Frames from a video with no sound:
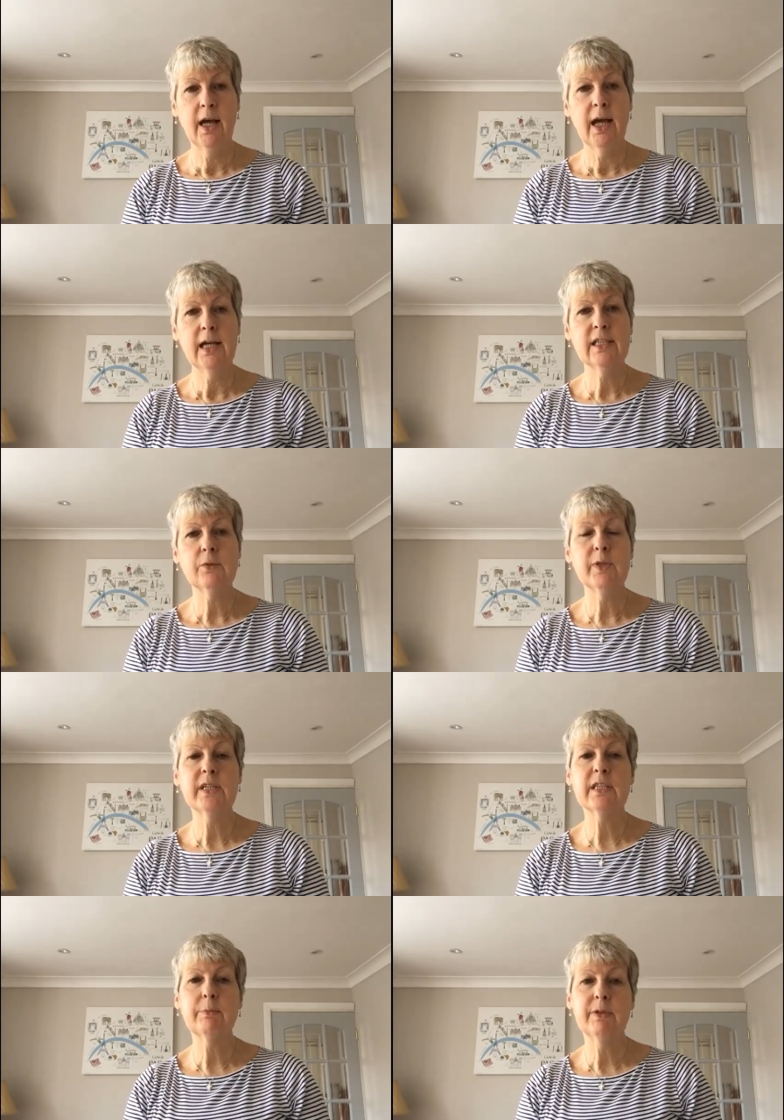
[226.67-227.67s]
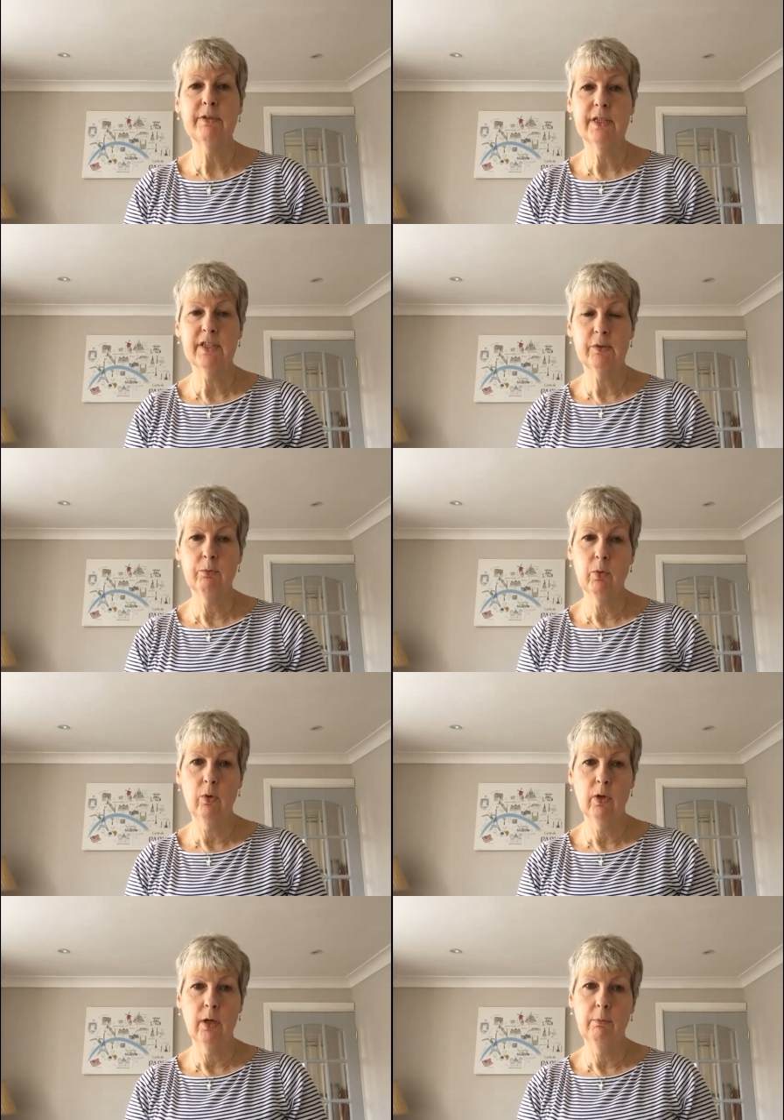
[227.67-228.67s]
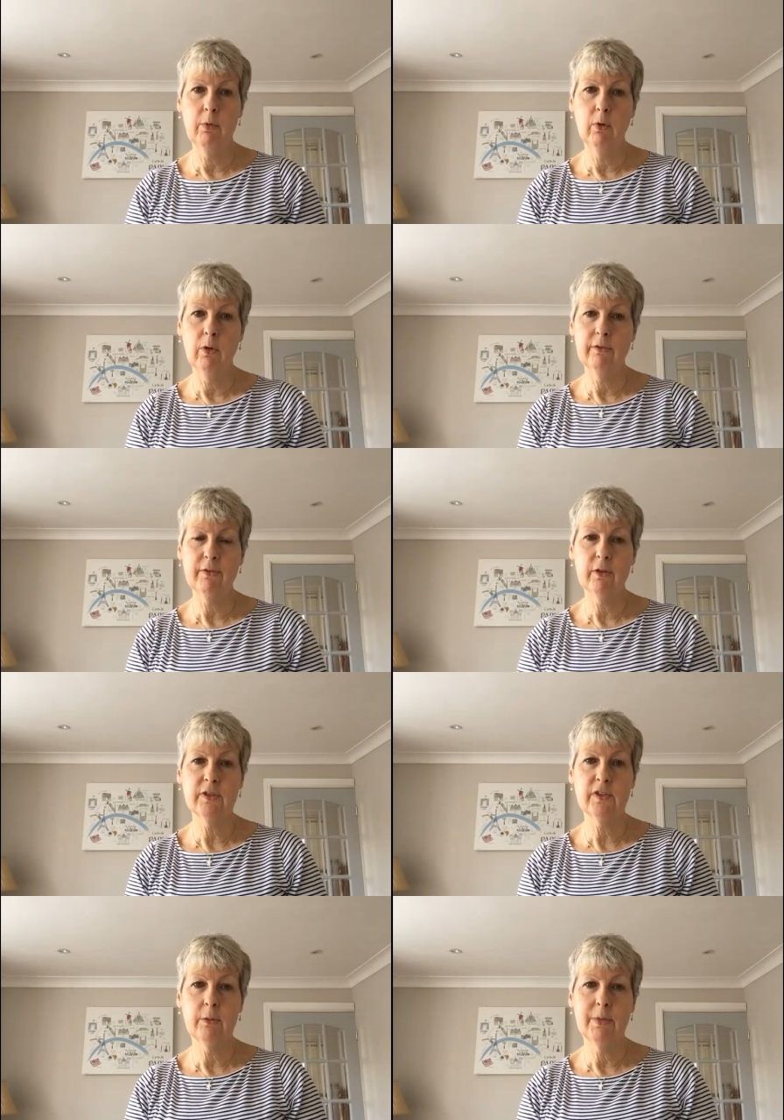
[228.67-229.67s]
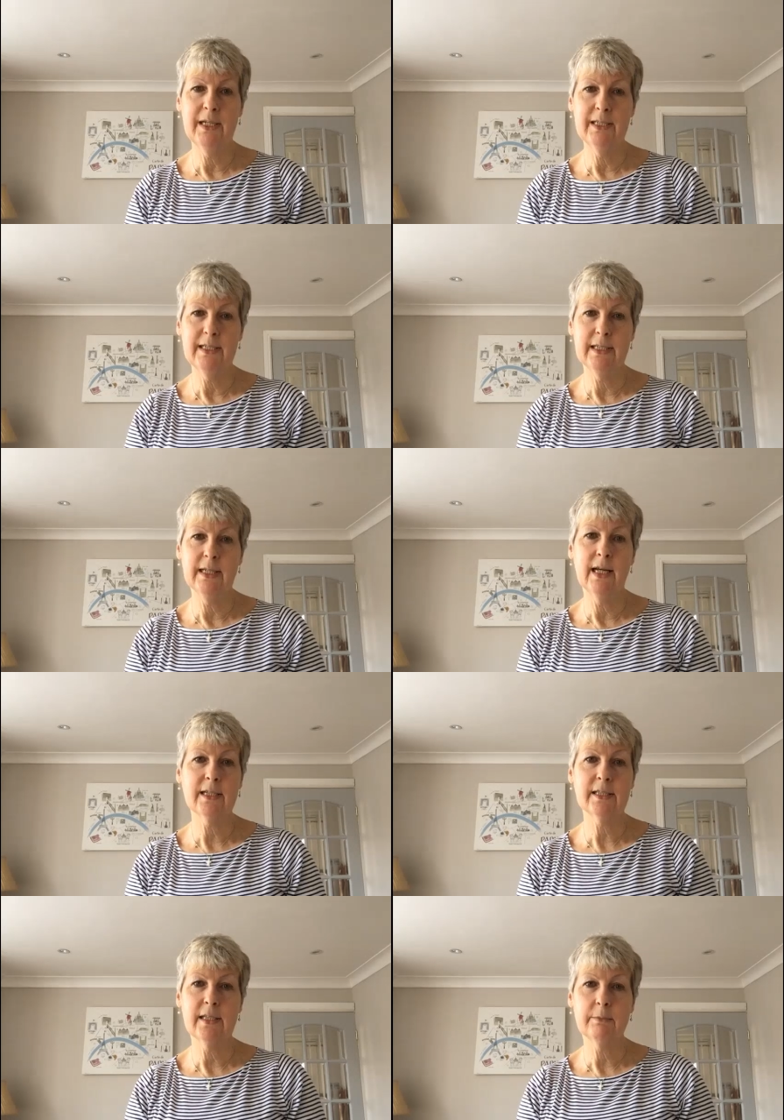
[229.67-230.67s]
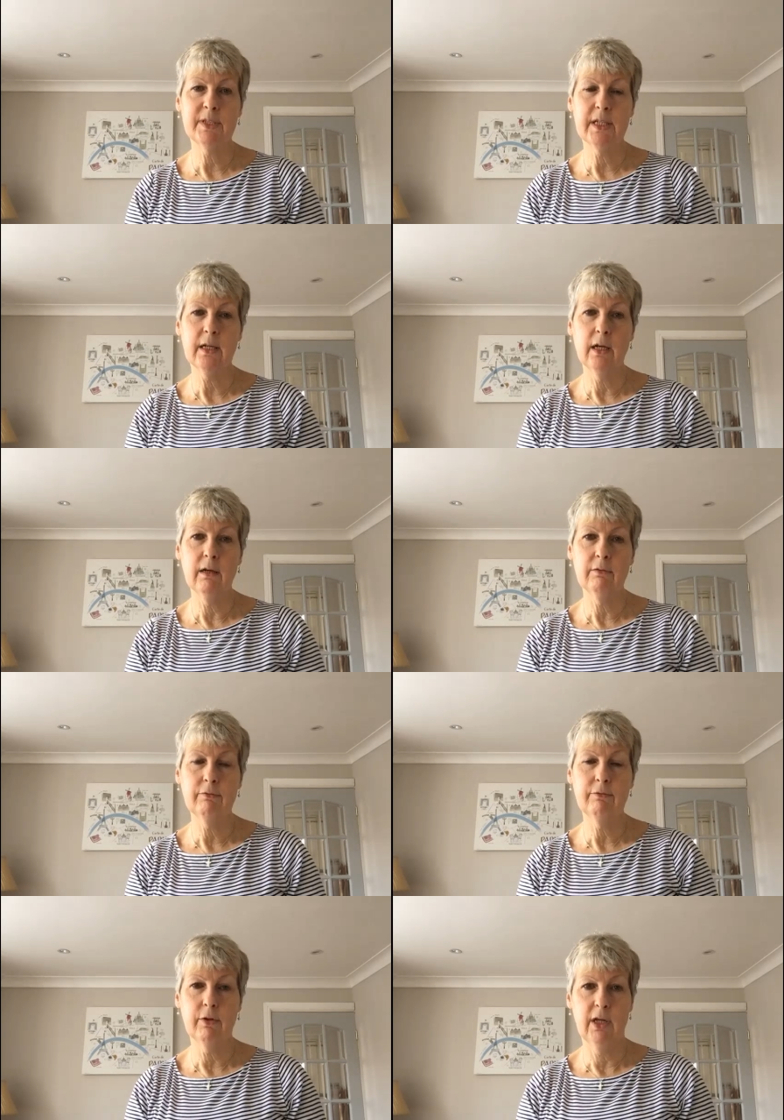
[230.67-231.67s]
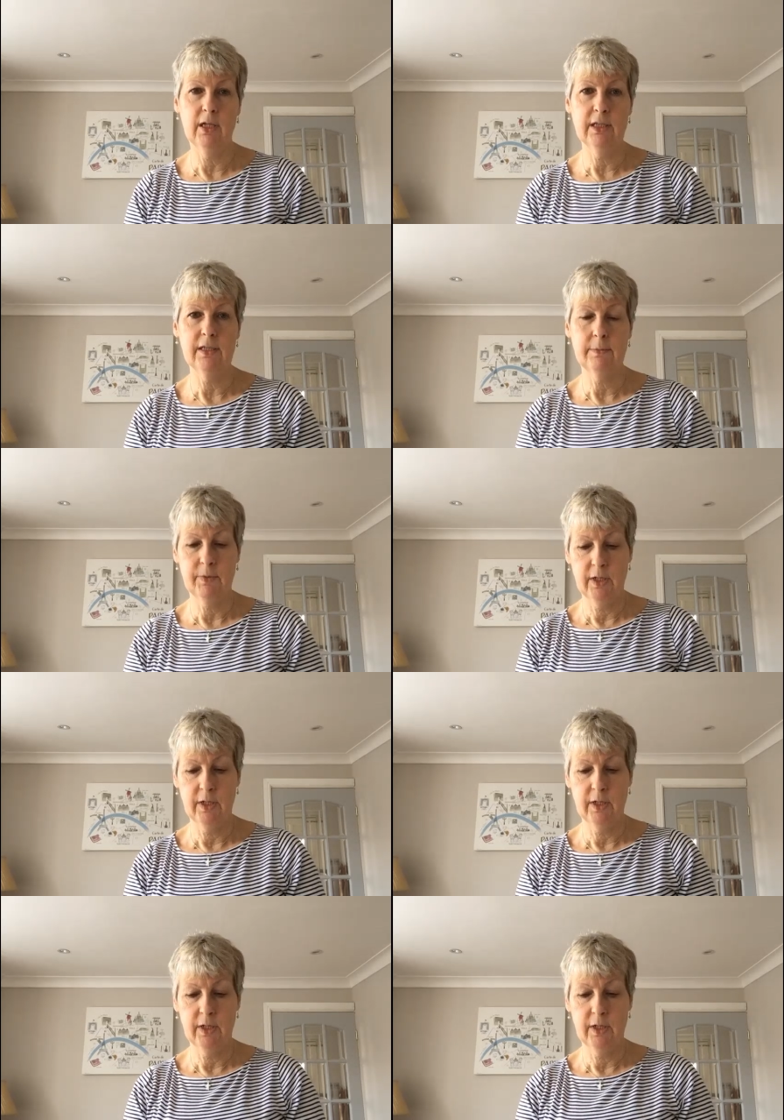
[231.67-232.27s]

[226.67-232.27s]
As we experience more and more of God's amazing, accepting love for us,